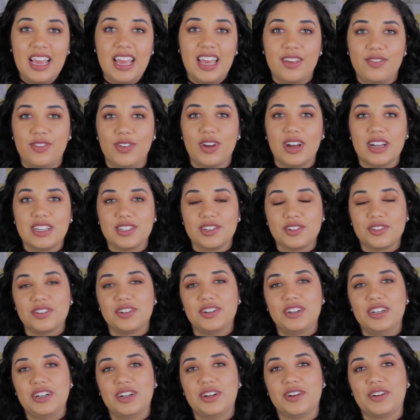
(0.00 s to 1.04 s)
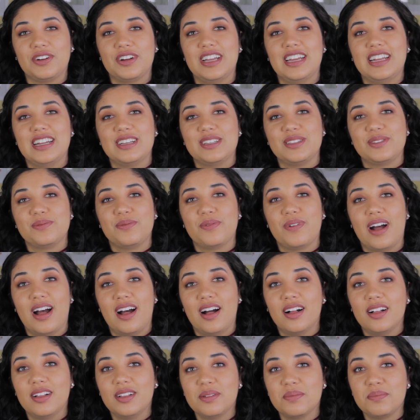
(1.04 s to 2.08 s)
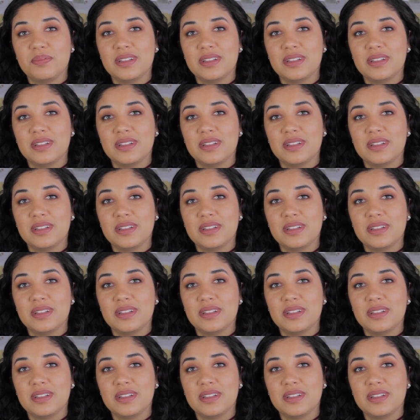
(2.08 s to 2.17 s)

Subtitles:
If you guys are learning Korean as well,